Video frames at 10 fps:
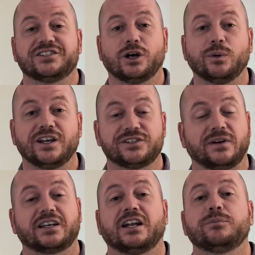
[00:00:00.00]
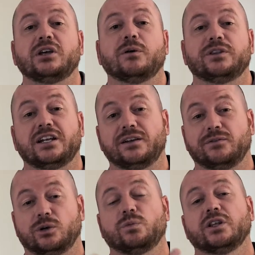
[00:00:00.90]
as always, if I can help you out with any
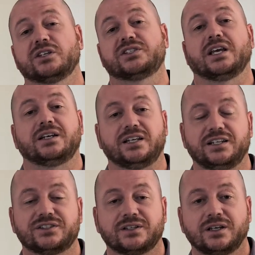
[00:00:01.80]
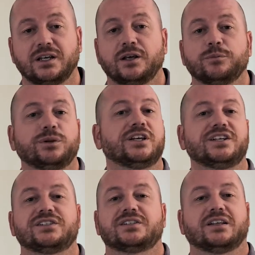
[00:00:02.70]
of your real estate needs,
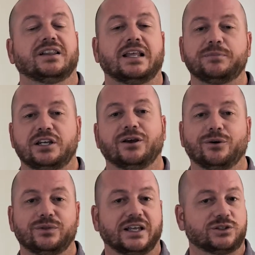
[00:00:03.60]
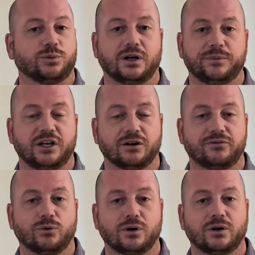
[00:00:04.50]
please let me know. That's what I'm here
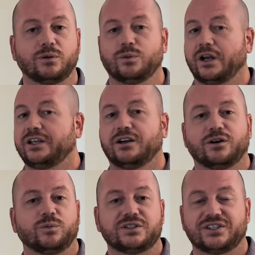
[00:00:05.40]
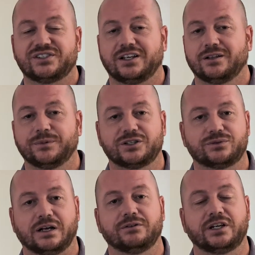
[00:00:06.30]
for, right here in Winston-Salem and the
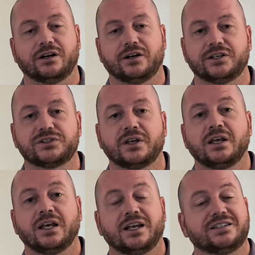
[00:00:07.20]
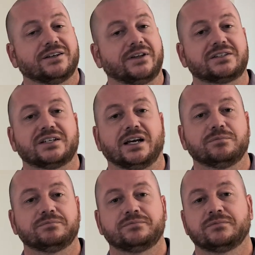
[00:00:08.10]
surrounding areas. Until next
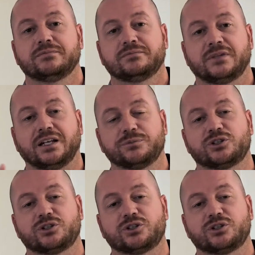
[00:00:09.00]
time, hit them